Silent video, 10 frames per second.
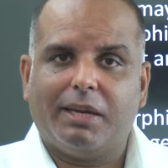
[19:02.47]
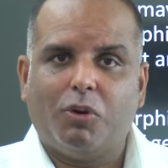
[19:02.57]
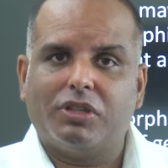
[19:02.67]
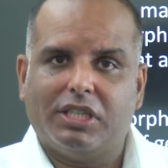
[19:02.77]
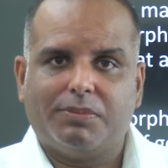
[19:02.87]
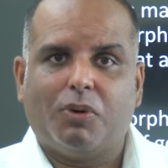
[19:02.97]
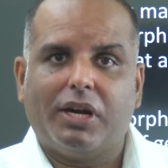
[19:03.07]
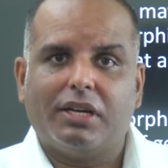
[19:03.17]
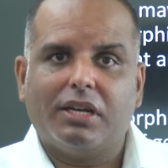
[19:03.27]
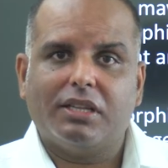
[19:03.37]
about this
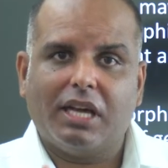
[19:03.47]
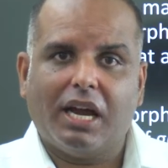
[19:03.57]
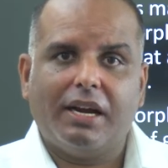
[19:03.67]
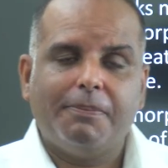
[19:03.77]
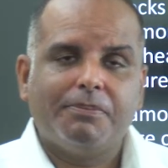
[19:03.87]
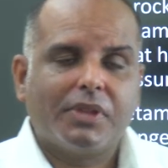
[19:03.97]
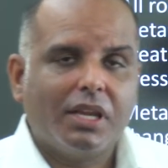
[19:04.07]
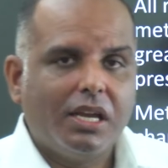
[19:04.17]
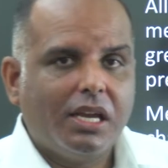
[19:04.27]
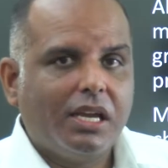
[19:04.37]
point, that
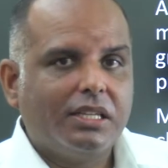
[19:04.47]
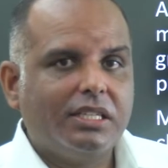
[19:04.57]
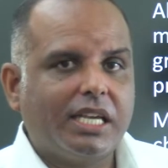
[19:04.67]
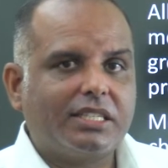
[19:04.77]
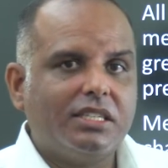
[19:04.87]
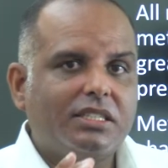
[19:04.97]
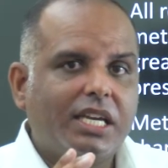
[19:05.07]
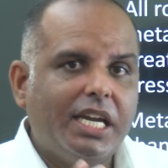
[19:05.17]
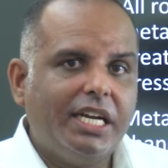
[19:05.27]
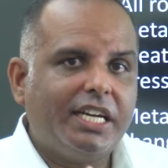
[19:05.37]
this excess
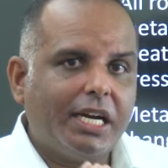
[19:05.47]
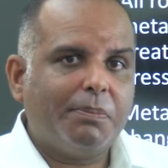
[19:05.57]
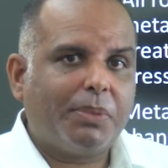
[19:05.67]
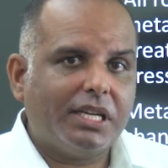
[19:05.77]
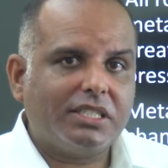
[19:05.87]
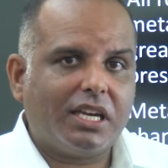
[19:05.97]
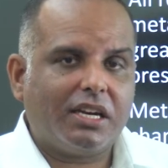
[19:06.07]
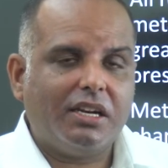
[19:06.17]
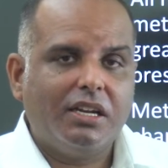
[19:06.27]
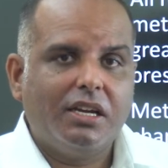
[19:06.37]
heat and
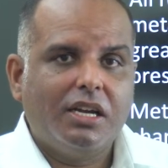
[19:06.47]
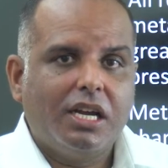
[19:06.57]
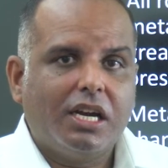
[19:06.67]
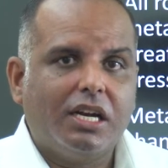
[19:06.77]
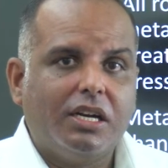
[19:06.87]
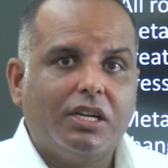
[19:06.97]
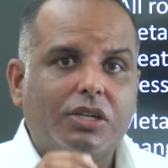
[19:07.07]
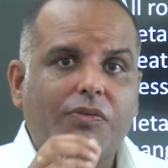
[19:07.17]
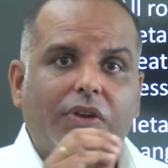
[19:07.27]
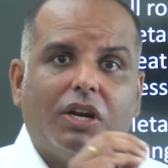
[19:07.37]
pressure
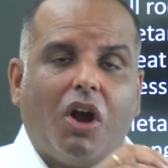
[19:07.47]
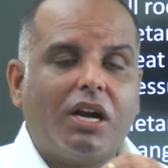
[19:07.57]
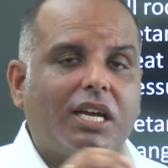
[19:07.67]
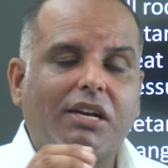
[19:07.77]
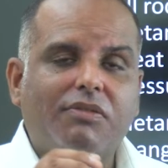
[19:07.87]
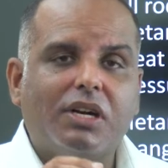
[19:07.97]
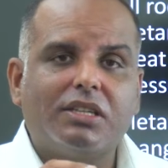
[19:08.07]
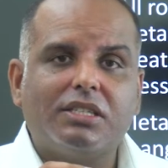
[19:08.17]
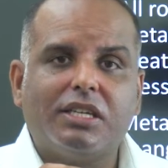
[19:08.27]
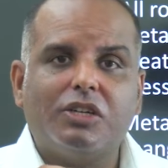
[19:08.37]
will not convert
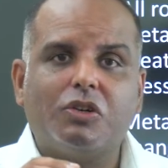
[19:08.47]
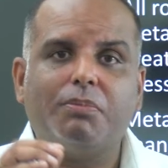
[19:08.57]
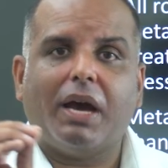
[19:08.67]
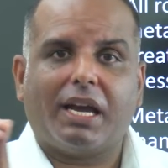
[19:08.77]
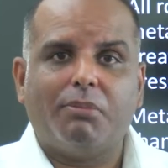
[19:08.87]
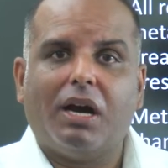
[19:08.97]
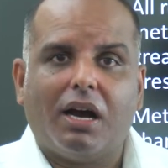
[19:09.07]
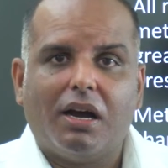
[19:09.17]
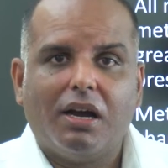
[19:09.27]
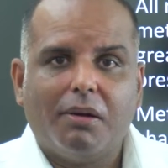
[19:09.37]
this into
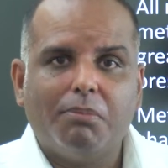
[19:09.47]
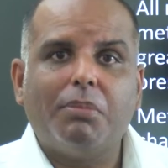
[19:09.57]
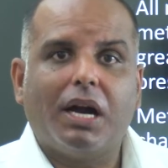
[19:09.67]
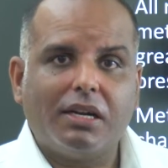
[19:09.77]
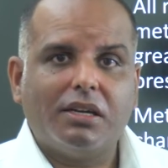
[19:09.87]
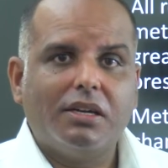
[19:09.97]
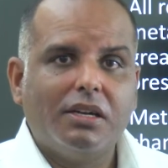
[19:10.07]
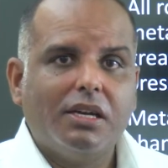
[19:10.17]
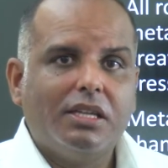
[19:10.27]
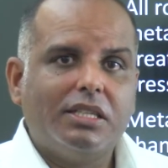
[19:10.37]
magma, but
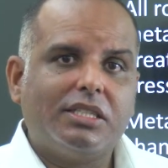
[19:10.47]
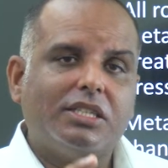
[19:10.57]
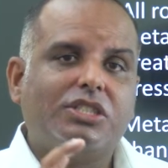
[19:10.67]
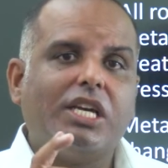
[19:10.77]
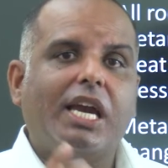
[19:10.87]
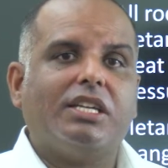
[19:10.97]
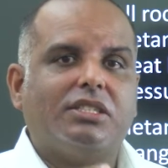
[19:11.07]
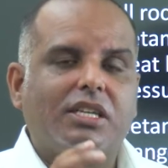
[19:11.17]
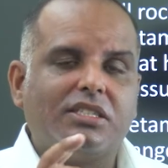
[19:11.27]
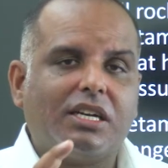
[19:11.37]
there is a change,
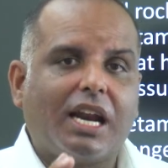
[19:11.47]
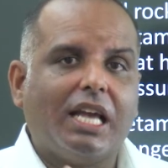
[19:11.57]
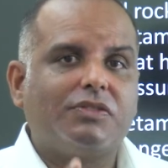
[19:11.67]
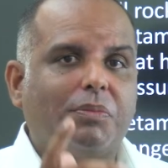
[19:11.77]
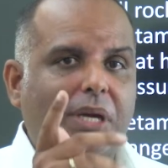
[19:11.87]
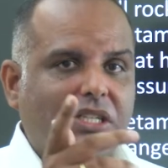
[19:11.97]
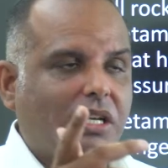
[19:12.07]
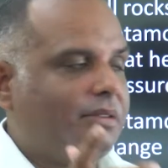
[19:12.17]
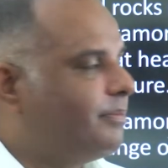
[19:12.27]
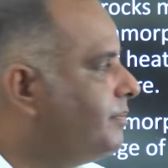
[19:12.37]
there is a transformation.